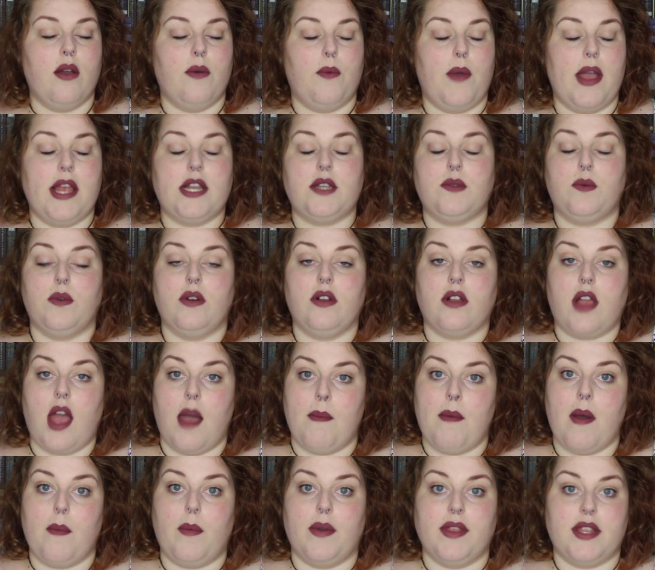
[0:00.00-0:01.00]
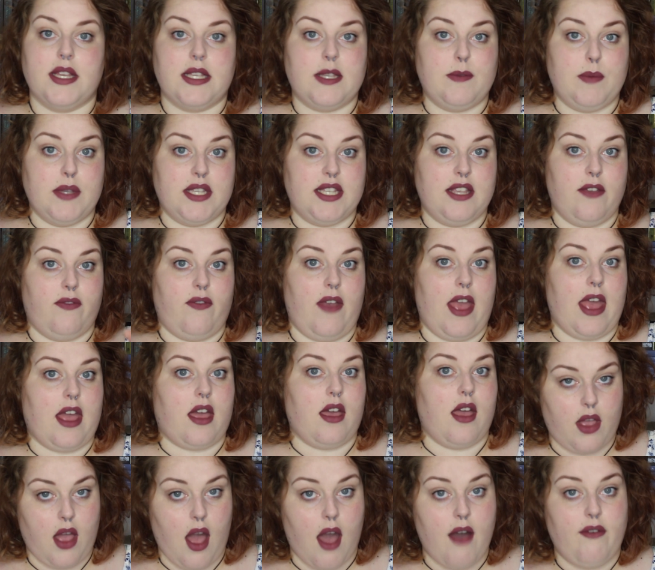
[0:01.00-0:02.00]
which will come up with a
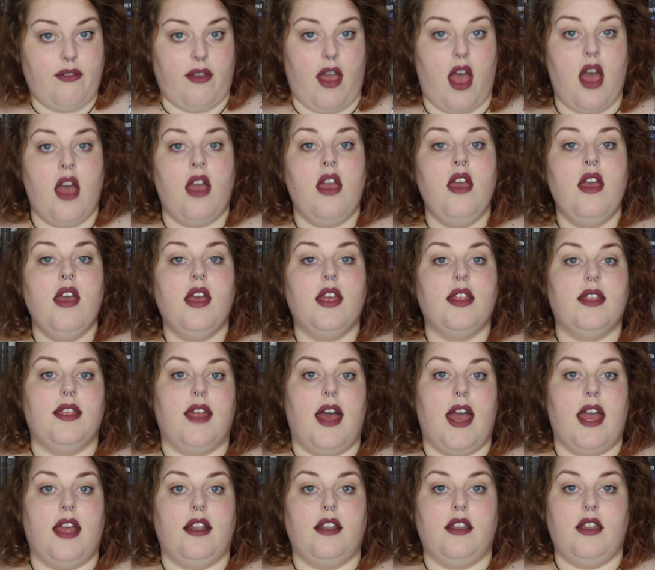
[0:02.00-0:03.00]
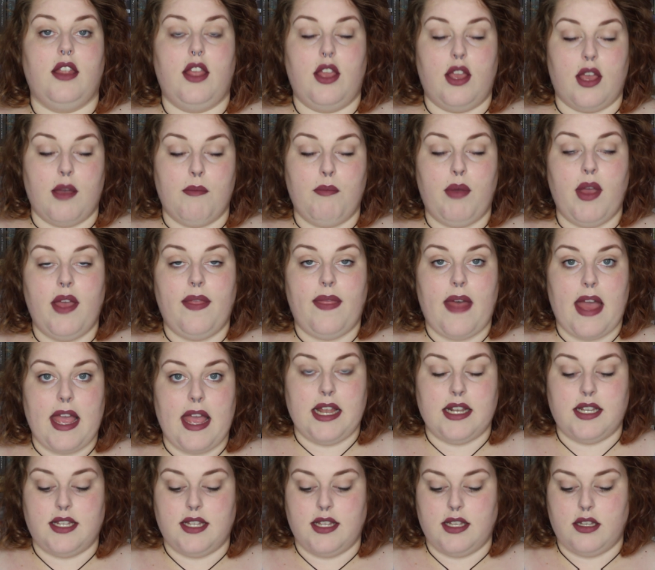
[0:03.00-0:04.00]
specific cover, then you can put
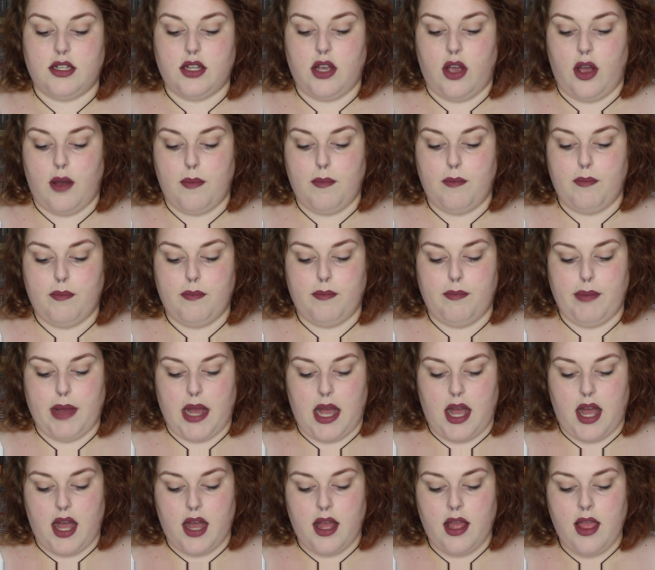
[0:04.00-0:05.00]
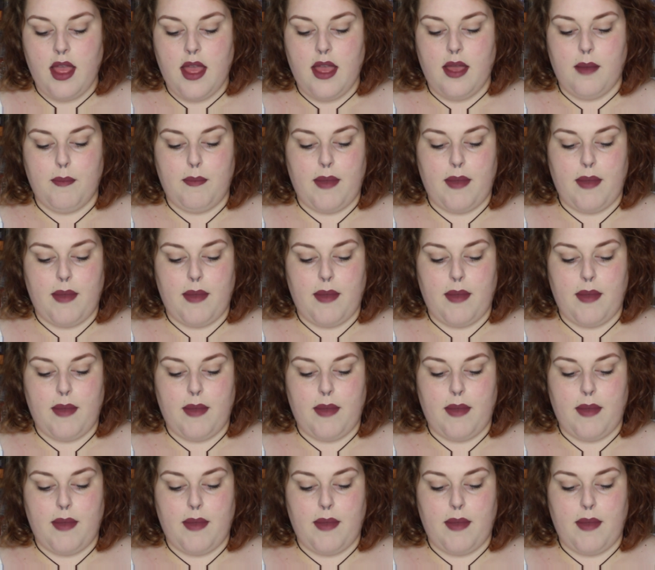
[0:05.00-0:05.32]
into the top bar.